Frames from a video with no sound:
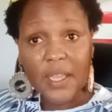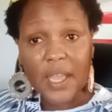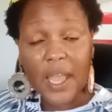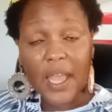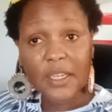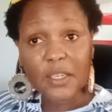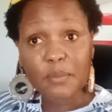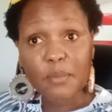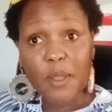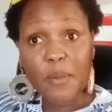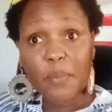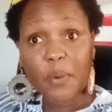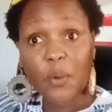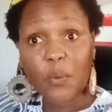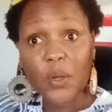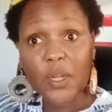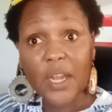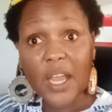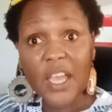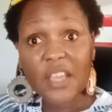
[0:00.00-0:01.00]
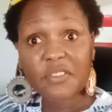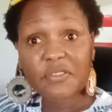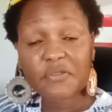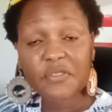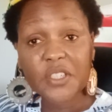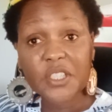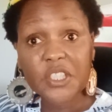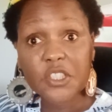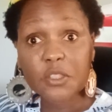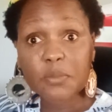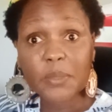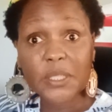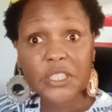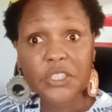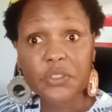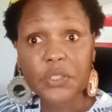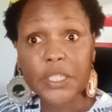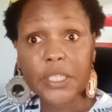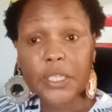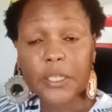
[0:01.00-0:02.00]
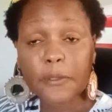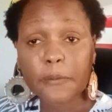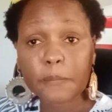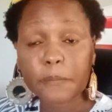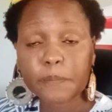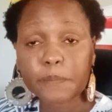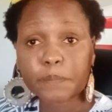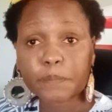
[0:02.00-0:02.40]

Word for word: I remember when I finished matric